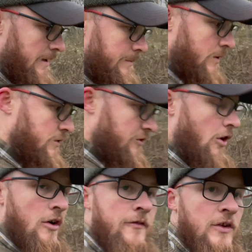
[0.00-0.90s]
because there
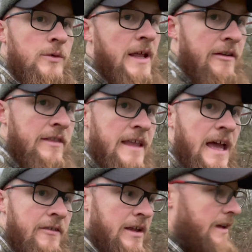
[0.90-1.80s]
are a few deer in the
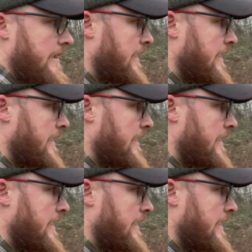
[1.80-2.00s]
area,